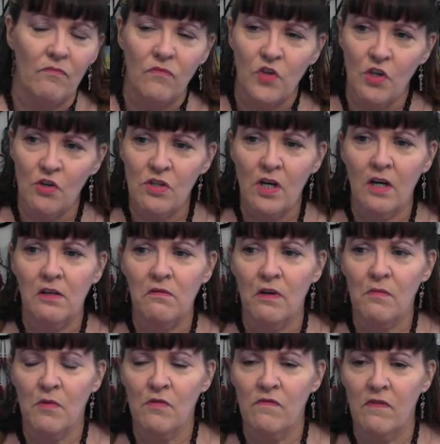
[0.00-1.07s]
you start to
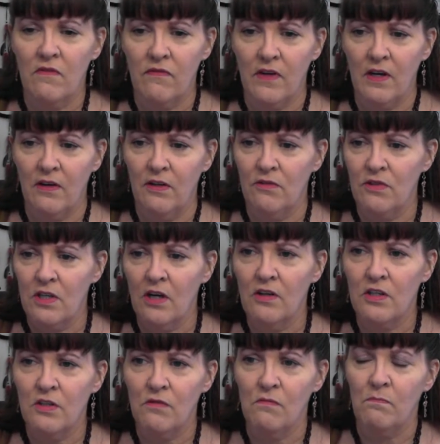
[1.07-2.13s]
remove the fear. You start
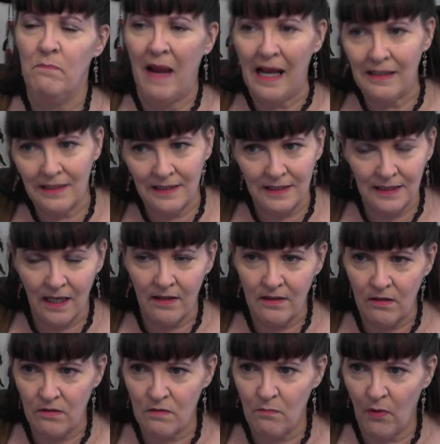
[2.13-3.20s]
to balance out
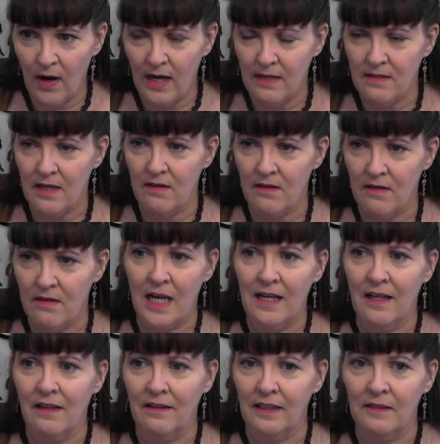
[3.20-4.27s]
those brains
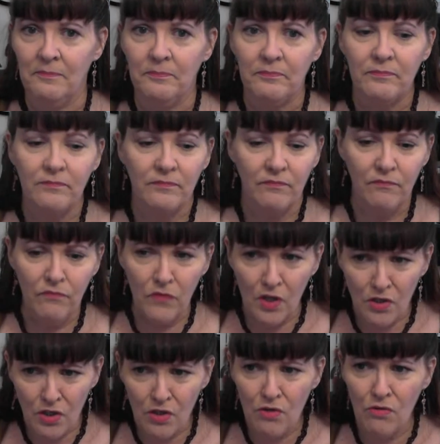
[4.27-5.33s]
energetically.
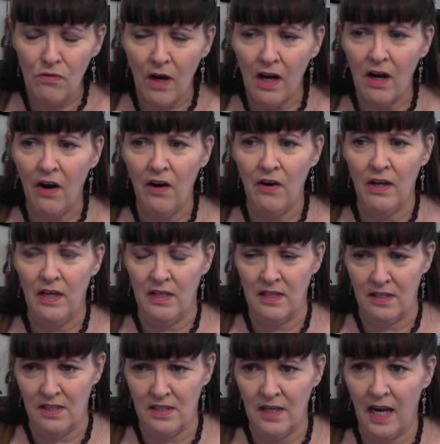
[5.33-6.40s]
You are a
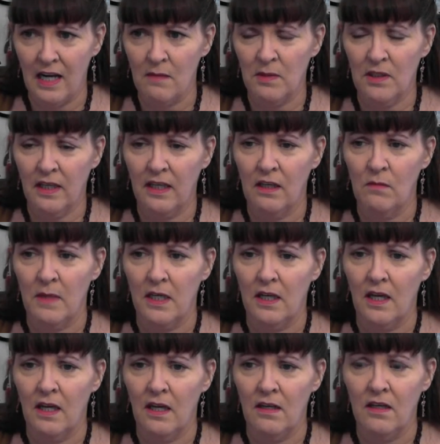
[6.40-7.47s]
sustainable human,
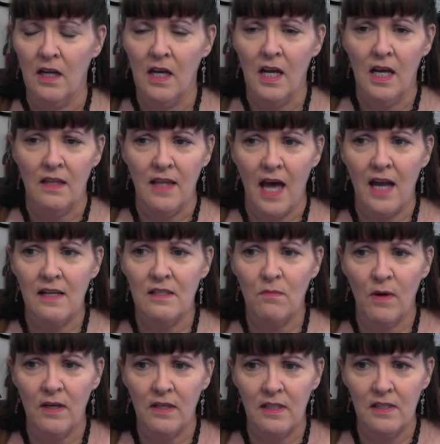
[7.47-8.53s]
and that is
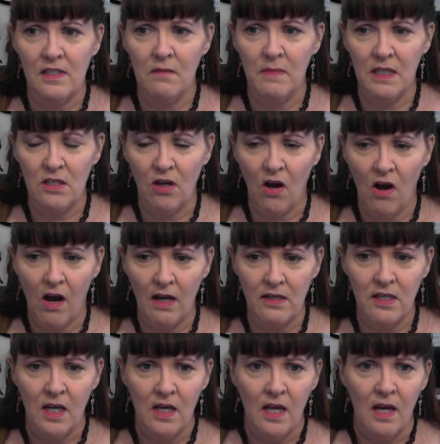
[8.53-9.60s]
what needs to be
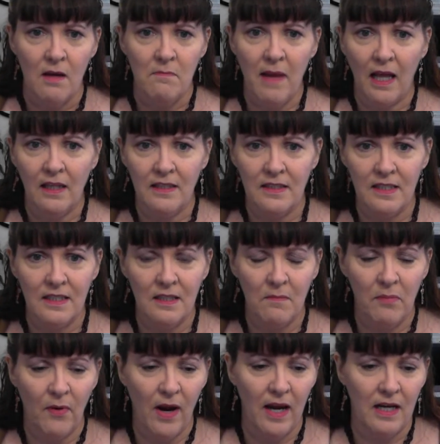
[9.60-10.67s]
taught. Balancing the
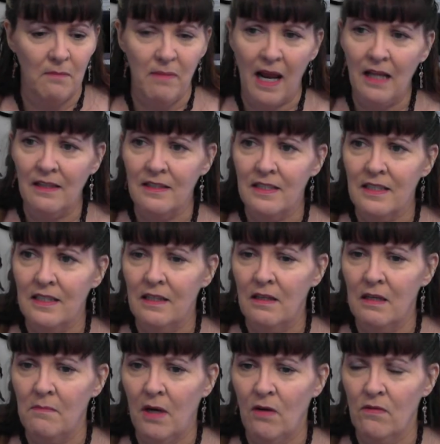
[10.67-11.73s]
brain, balancing
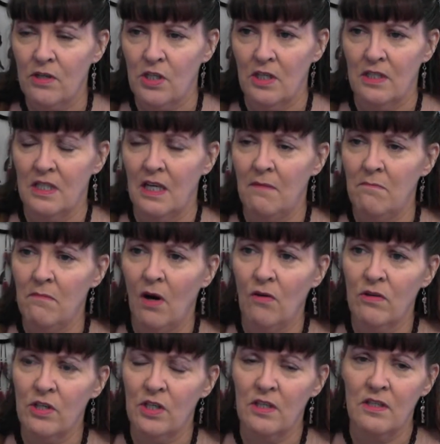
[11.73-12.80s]
the emotions. The
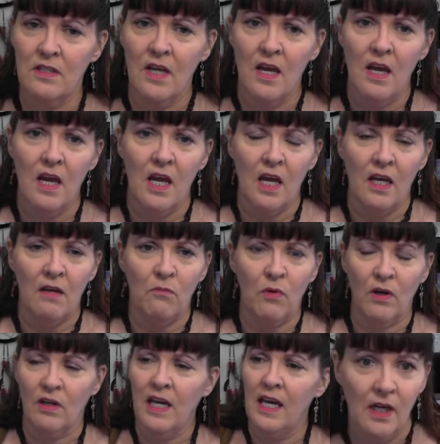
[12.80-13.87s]
emotions
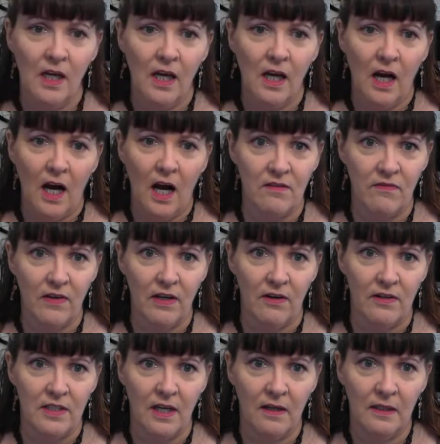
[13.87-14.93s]
will kick the
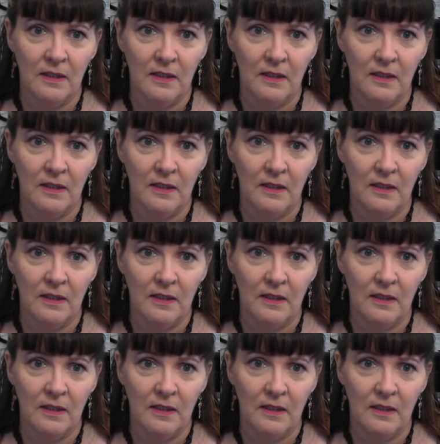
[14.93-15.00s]
fears.